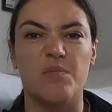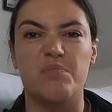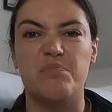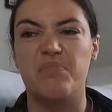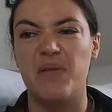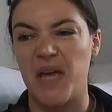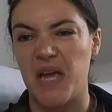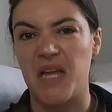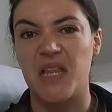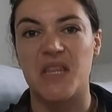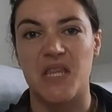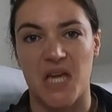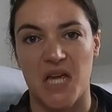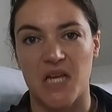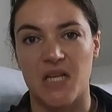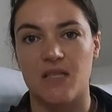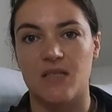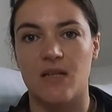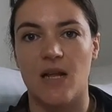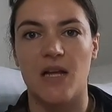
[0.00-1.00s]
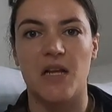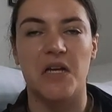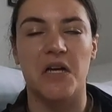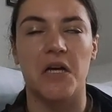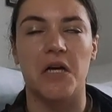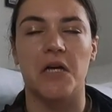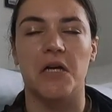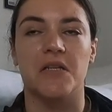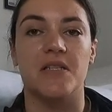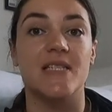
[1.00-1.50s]
big things like
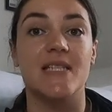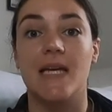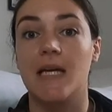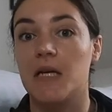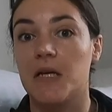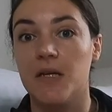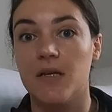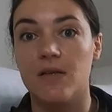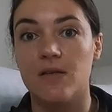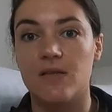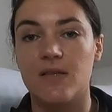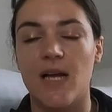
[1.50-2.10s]
diggers.